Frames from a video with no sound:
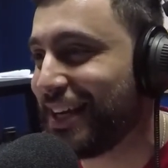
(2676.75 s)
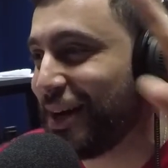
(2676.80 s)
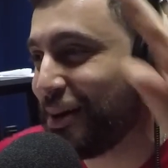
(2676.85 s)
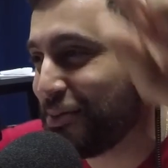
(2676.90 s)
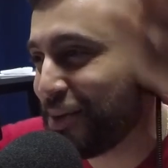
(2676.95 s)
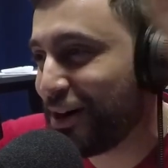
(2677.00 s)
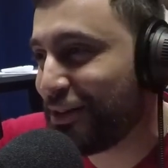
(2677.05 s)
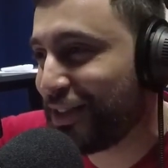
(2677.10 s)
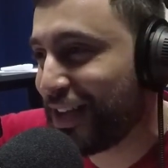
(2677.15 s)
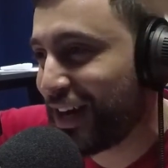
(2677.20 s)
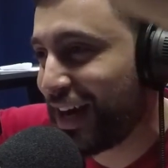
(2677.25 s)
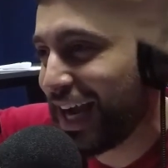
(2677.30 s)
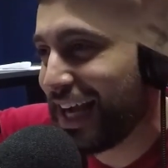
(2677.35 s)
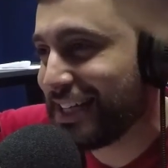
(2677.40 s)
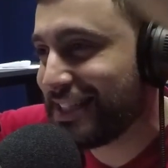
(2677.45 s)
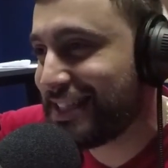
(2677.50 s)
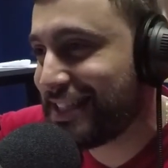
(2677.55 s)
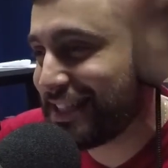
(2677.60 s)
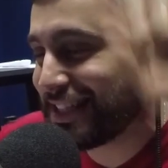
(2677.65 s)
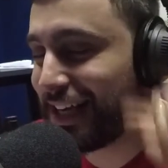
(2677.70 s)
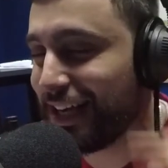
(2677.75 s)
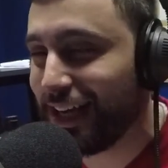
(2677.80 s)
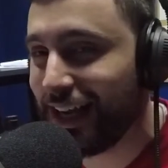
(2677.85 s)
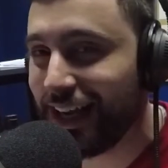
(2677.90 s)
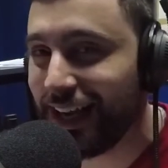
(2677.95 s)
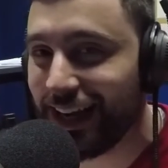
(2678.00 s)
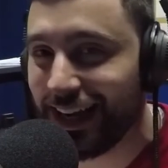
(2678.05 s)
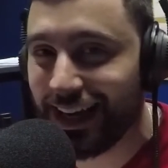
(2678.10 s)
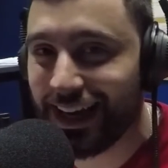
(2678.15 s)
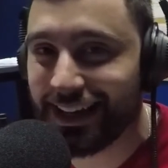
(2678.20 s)
above their heads
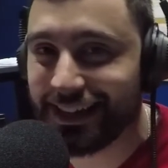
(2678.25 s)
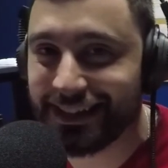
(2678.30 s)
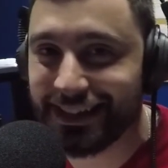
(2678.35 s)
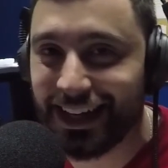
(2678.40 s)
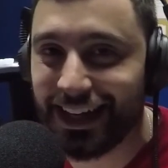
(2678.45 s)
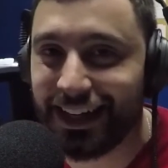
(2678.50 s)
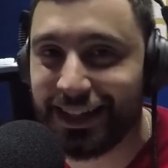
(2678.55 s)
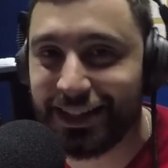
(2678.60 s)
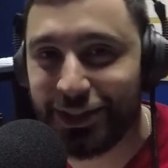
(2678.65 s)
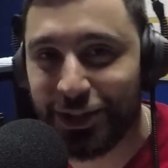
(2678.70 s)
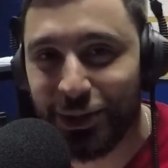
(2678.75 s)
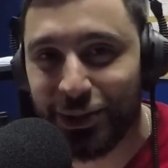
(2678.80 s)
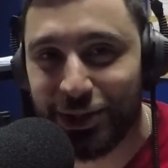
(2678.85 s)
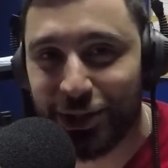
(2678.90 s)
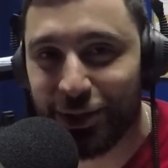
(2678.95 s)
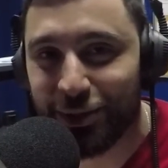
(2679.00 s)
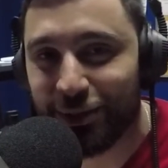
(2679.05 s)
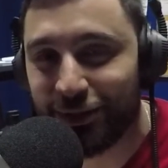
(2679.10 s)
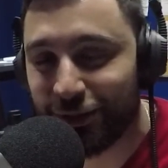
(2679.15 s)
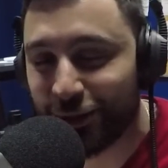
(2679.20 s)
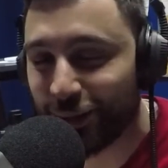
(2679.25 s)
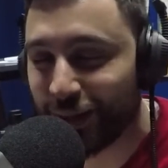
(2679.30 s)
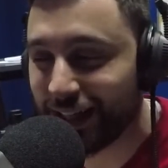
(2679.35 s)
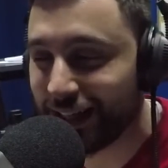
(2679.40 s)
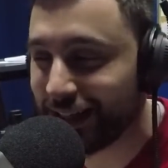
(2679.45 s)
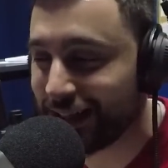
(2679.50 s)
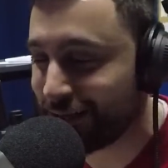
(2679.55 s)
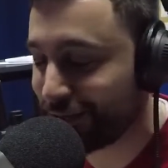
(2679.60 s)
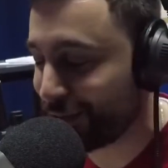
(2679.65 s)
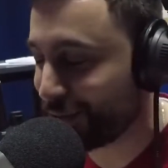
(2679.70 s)
on YouTube if you
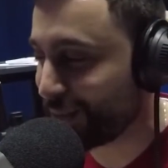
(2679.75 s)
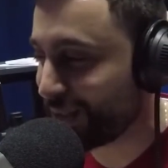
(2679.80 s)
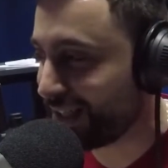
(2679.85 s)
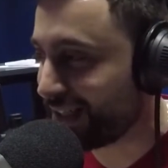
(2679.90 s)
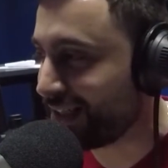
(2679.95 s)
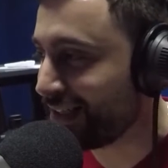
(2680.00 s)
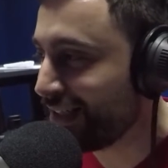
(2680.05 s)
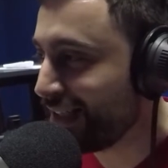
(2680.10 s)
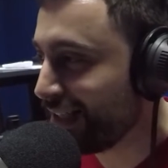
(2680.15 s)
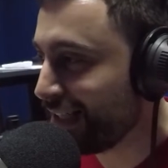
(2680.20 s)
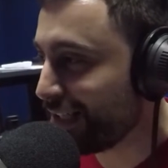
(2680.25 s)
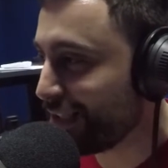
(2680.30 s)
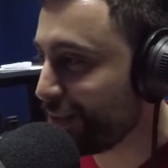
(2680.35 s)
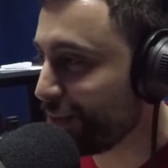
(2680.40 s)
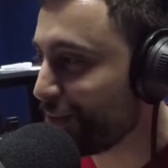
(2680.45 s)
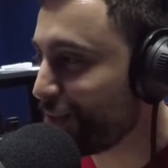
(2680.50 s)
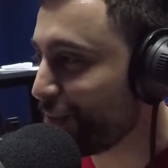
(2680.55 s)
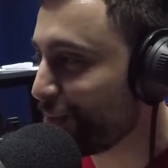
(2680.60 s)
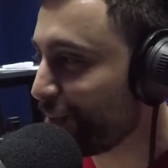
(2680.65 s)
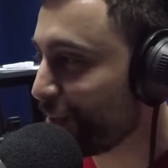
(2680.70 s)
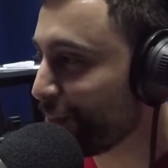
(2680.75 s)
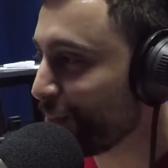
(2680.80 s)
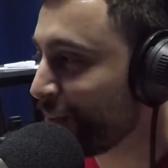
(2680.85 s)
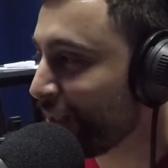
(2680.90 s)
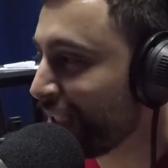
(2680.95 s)
wanna YouTube them.